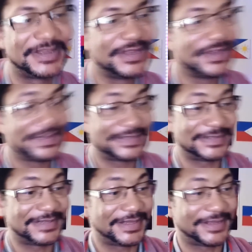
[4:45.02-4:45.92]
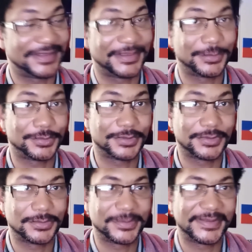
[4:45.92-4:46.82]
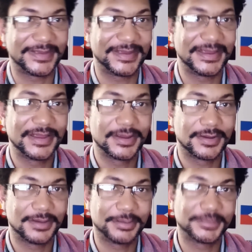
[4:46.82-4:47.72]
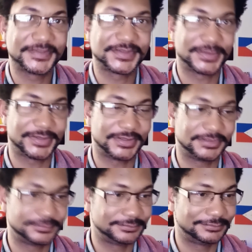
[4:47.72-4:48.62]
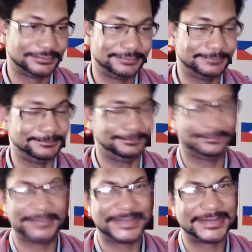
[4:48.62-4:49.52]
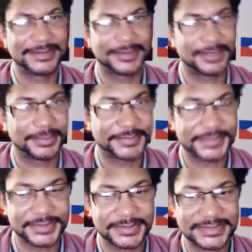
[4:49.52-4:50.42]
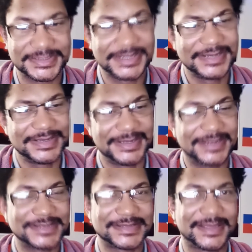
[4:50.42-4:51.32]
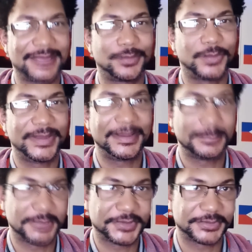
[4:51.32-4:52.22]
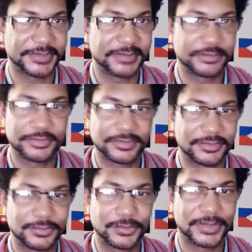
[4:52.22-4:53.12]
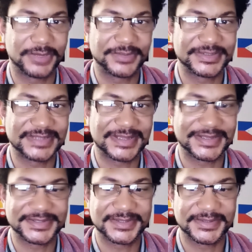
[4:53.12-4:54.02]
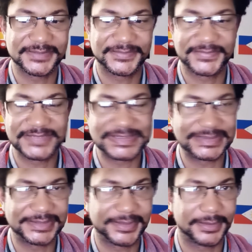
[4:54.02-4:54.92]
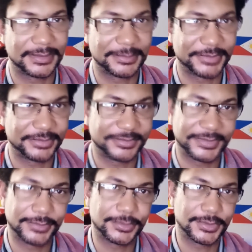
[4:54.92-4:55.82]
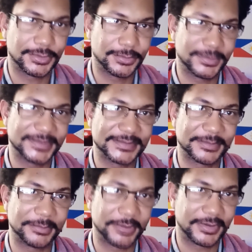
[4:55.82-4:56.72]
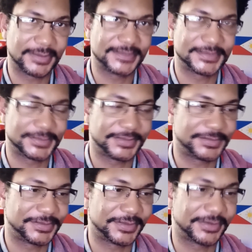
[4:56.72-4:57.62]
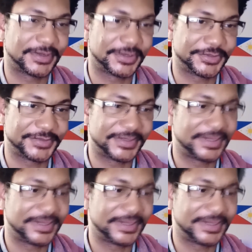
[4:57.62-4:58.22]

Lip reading: Today, they will go with a cup of soil. It's not a cup of soil. It's an exact weight and measurement per whatever size of facility they're going to build. But they will go with some American soil to another country